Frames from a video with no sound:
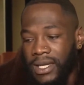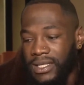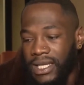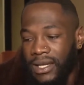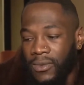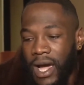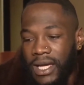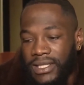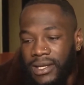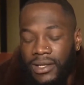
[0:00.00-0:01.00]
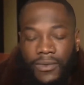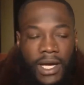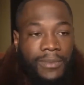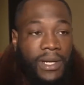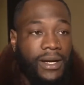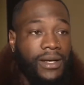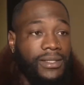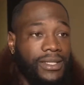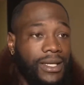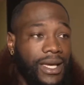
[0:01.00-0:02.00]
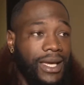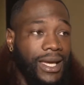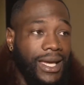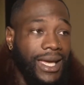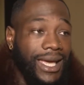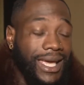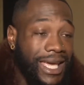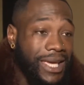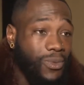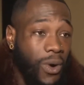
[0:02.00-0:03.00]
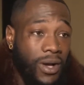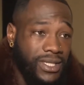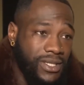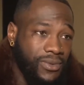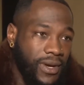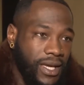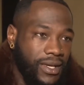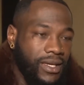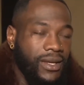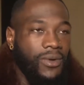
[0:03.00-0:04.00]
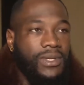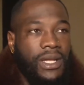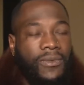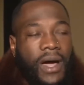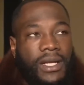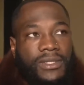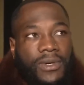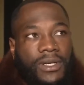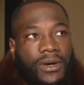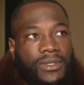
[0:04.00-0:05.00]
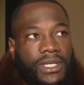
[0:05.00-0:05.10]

I mean, Dillian Whyte is only waiting because he wants to wait. You know, Dillian Whyte is one of